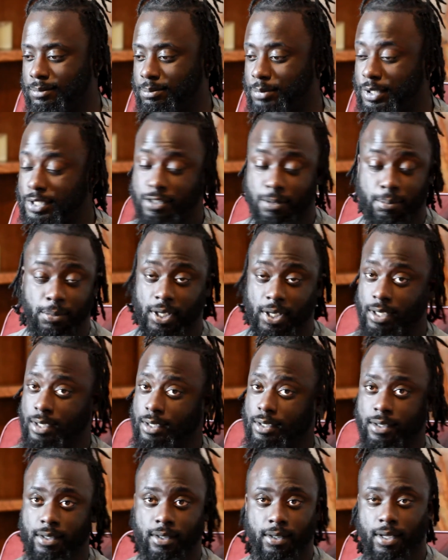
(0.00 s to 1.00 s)
But to
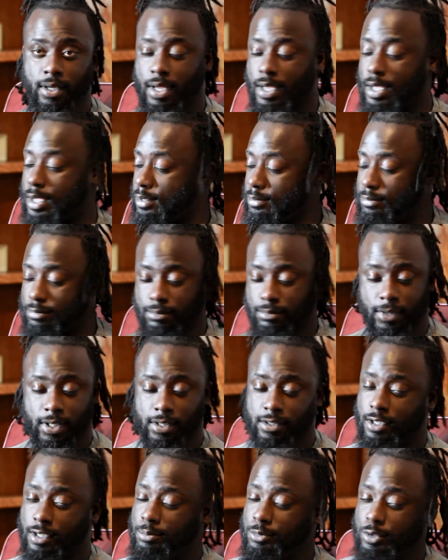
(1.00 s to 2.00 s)
me,
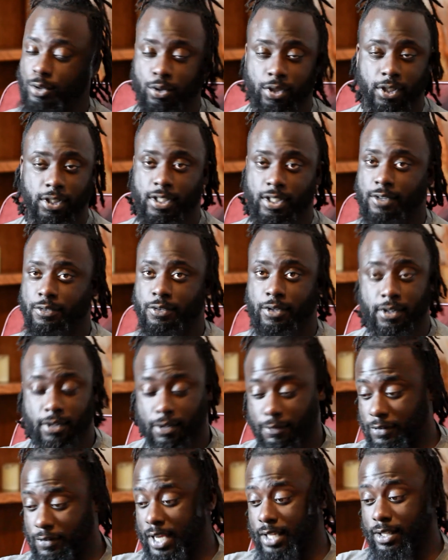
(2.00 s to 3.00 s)
it's something totally different.
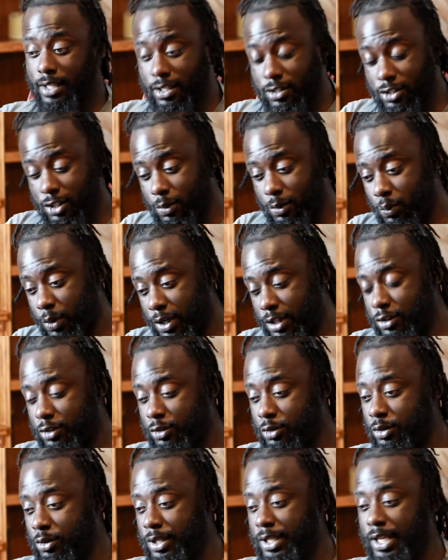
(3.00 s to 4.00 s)
The fact that she went
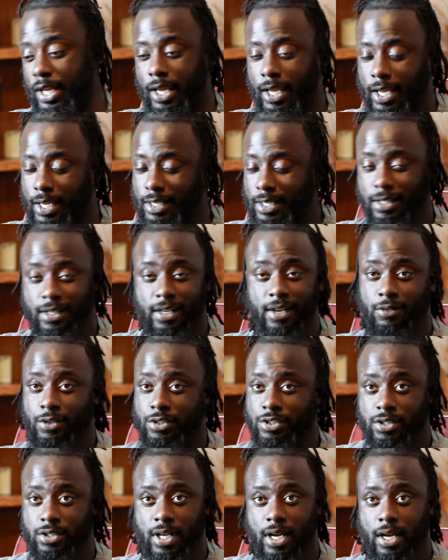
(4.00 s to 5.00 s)
through it and it never
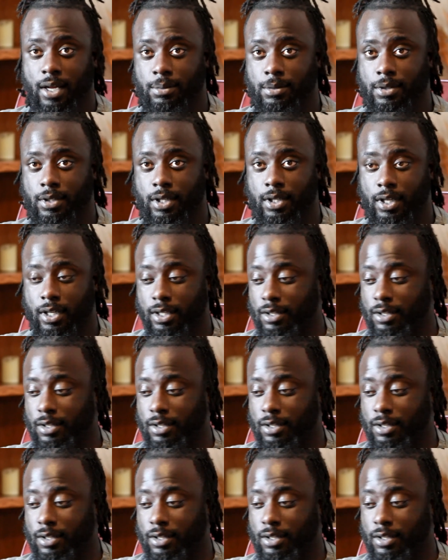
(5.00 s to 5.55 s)
stopped.